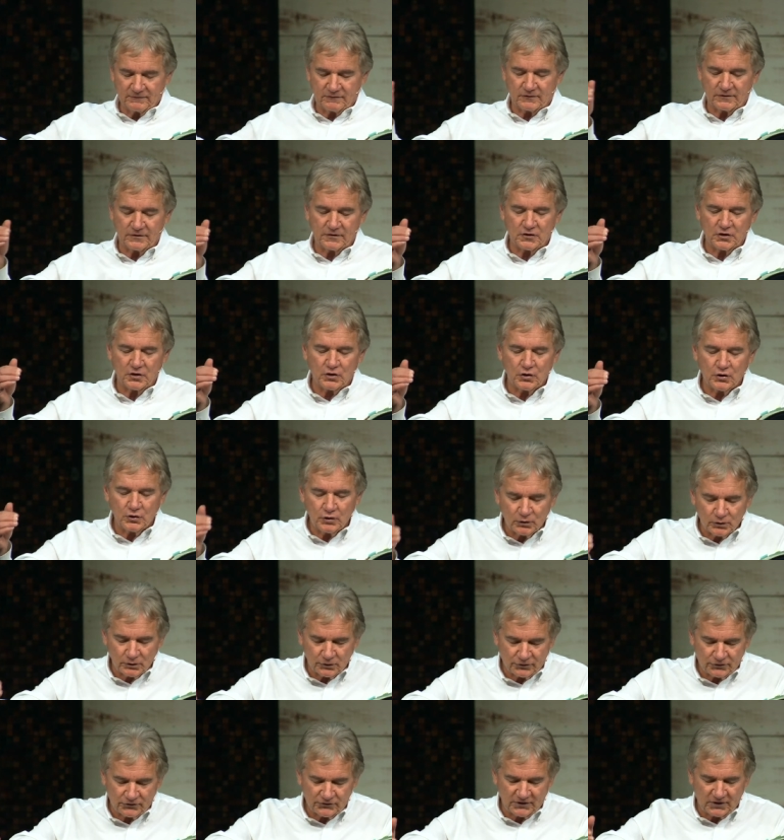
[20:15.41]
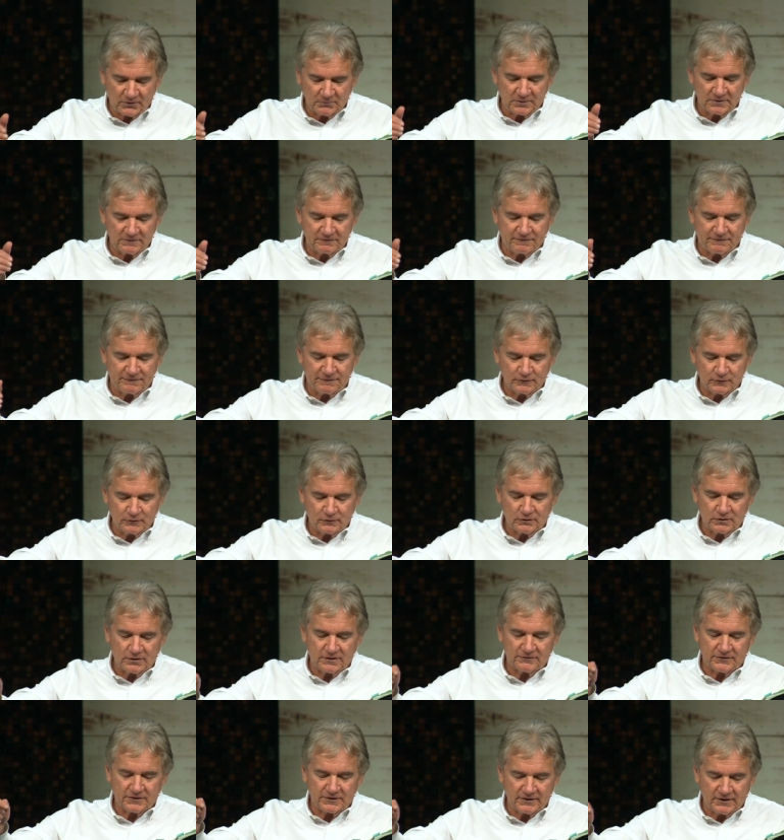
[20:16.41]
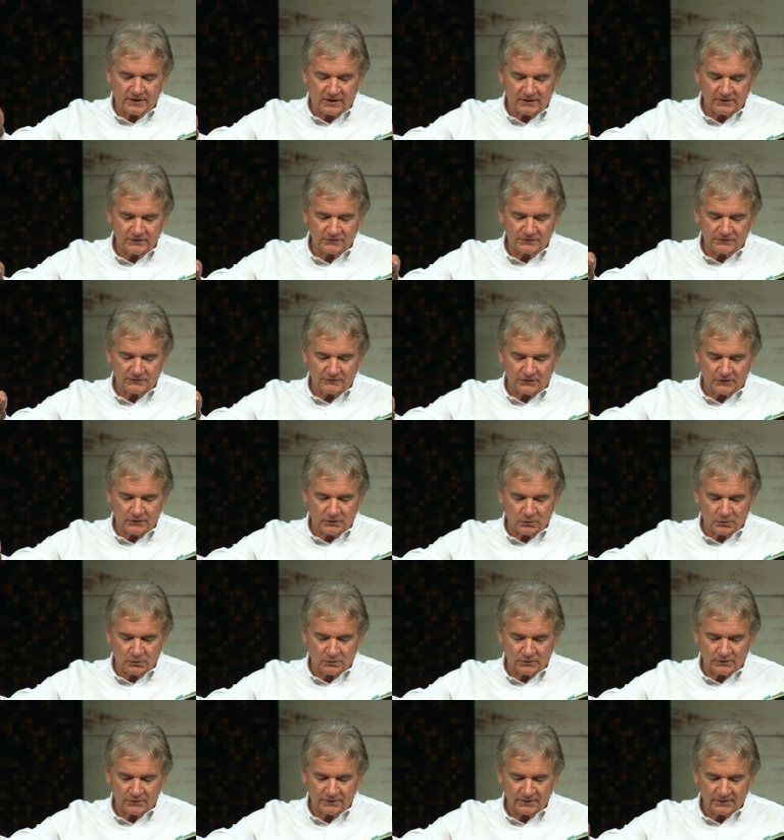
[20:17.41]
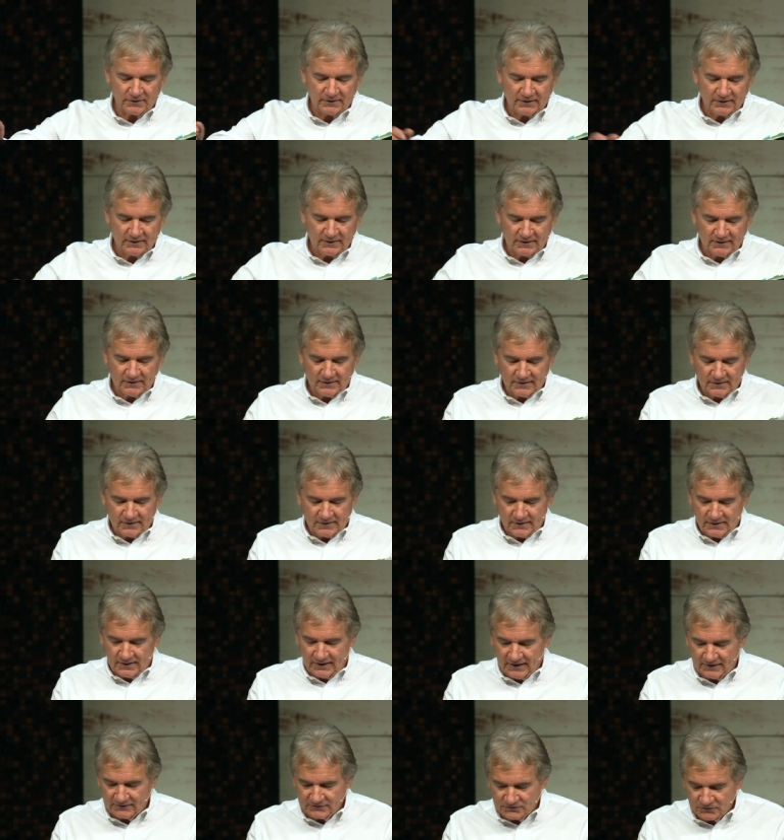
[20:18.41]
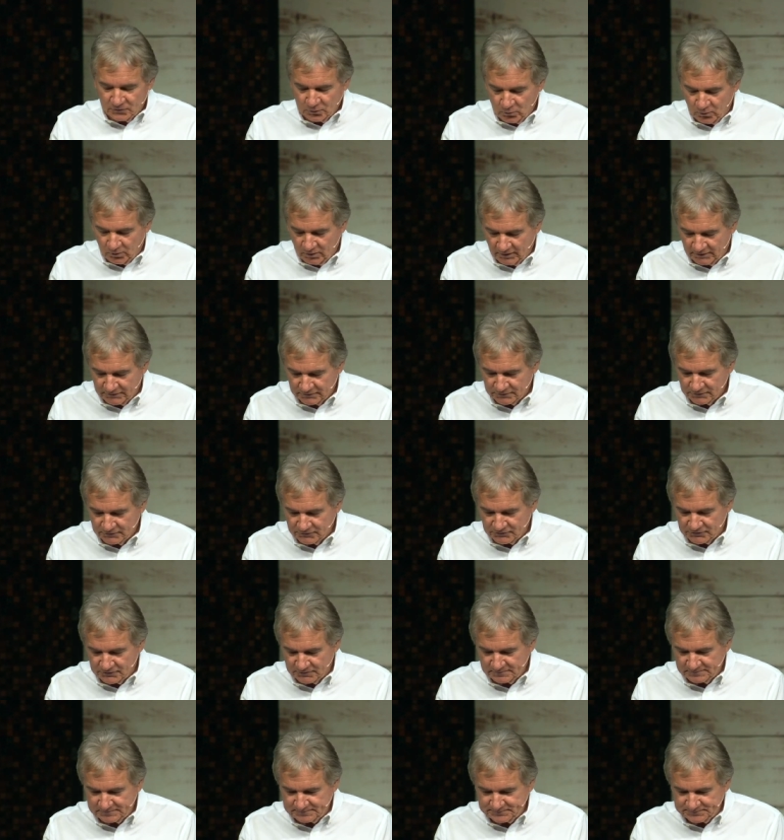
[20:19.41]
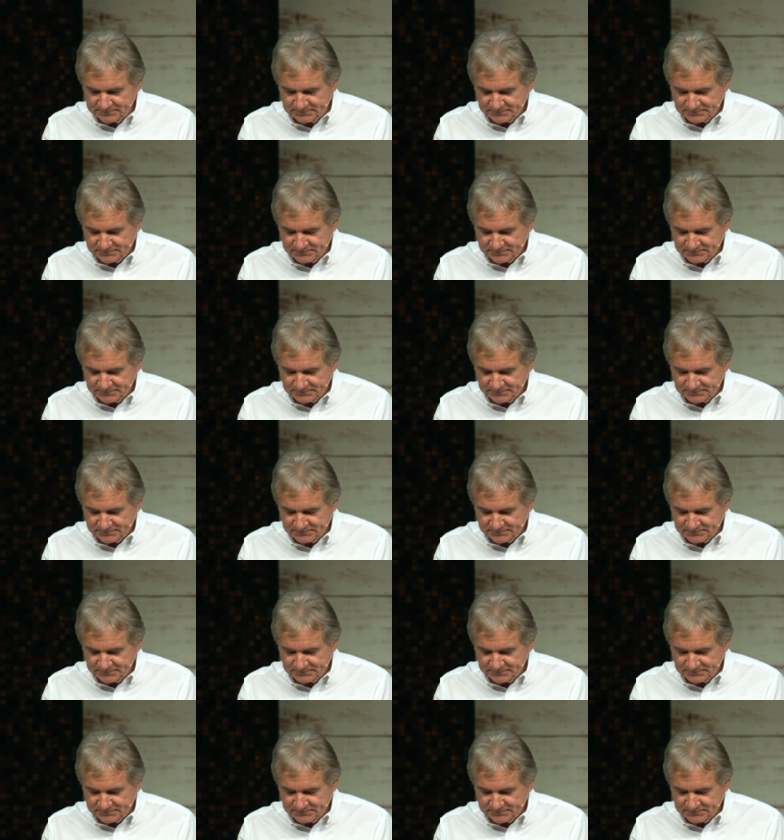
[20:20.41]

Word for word: for the earth shall be full of the knowledge of the Lord as the waters